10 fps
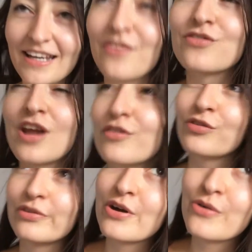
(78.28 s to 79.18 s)
And I've never
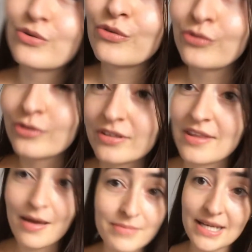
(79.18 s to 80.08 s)
flown for
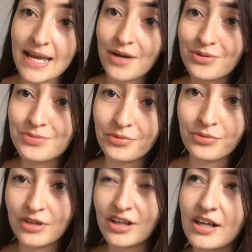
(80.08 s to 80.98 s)
that many hours
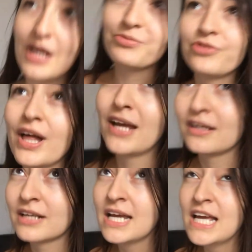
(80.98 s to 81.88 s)
before. I'm
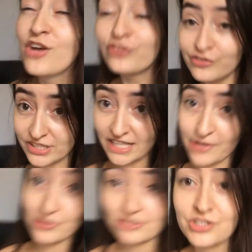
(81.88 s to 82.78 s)
flying 15 hours to